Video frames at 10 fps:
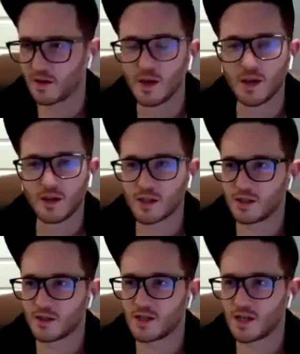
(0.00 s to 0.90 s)
man.
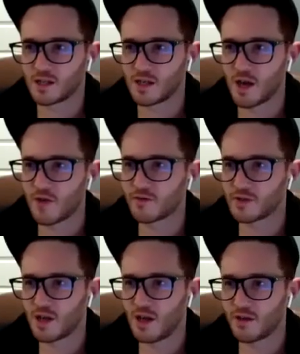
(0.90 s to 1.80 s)
Listen, stay safe,
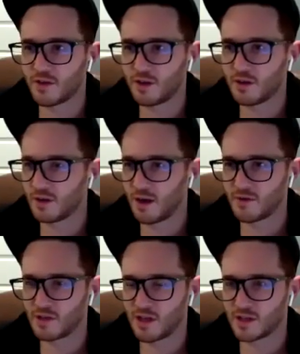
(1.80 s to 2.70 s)
stay healthy.
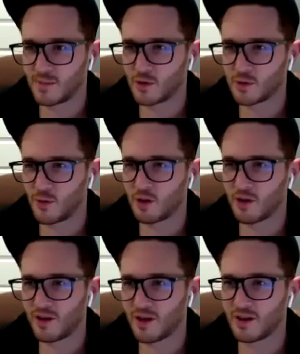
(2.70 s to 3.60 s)
Obviously, that's the most
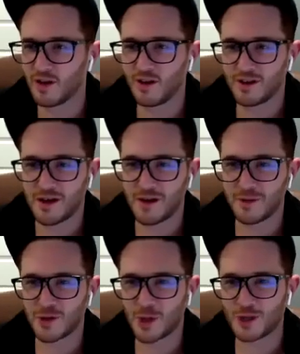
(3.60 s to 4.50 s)
important thing.
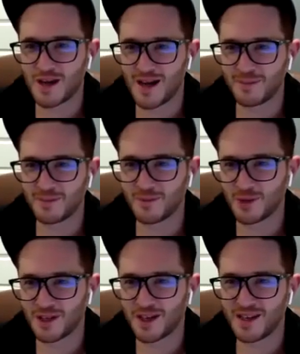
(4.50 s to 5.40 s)
Enjoy your time
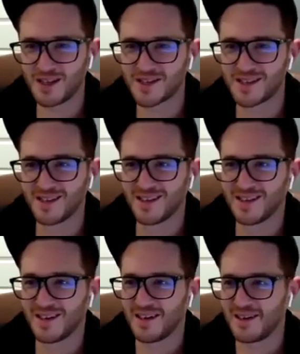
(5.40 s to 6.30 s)
with the kids.
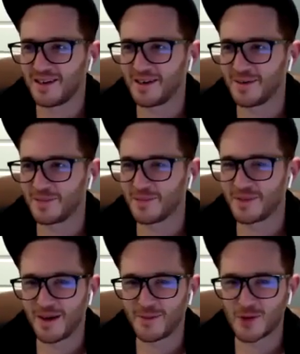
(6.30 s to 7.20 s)

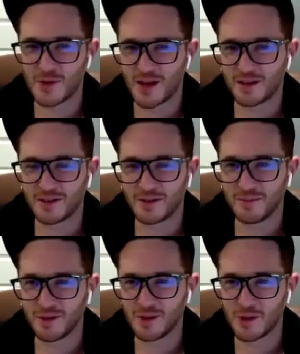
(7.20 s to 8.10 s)
I'm trying to
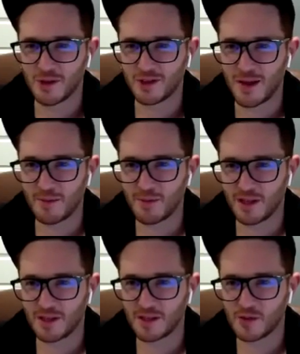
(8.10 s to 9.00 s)
enjoy the time with my
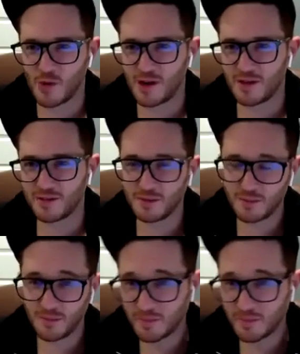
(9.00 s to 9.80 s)
kids as well.